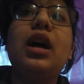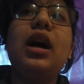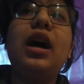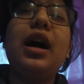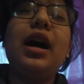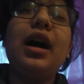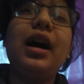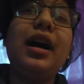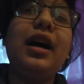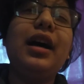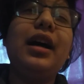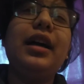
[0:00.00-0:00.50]

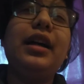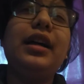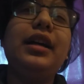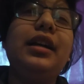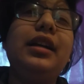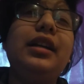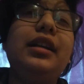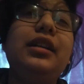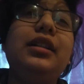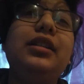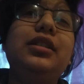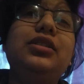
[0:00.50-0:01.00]

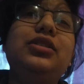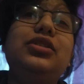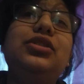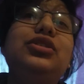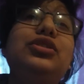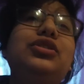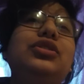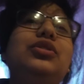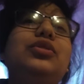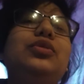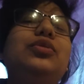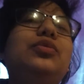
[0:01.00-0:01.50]
I
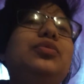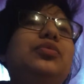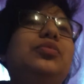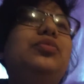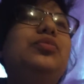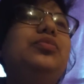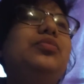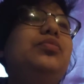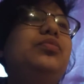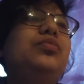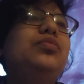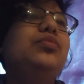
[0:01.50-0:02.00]

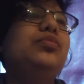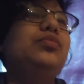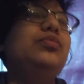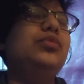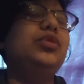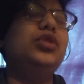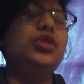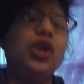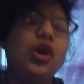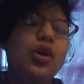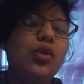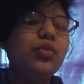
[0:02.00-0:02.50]

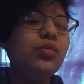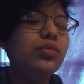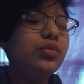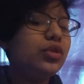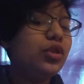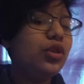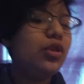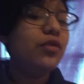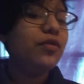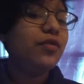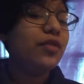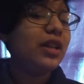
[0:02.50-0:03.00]
don't
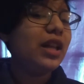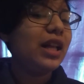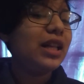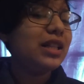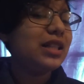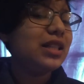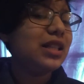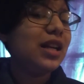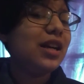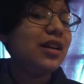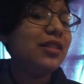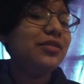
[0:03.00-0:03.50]
go for that
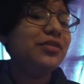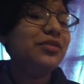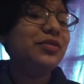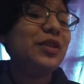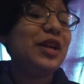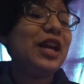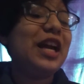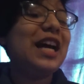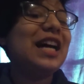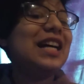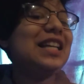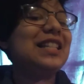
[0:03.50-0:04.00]
stuff
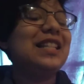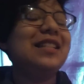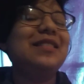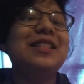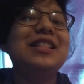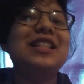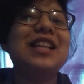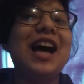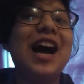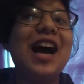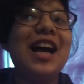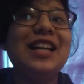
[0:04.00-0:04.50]
because it's
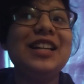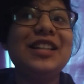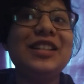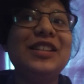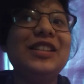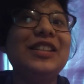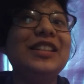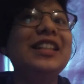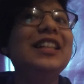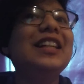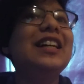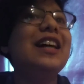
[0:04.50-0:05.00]
kind
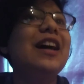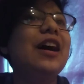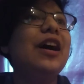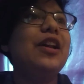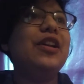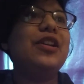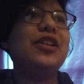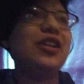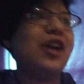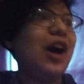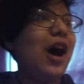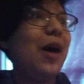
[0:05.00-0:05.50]
of
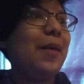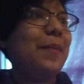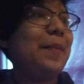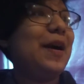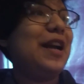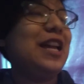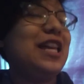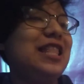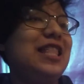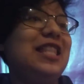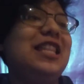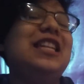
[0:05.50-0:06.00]
not
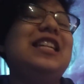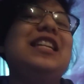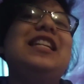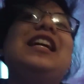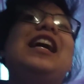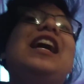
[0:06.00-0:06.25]
my thing.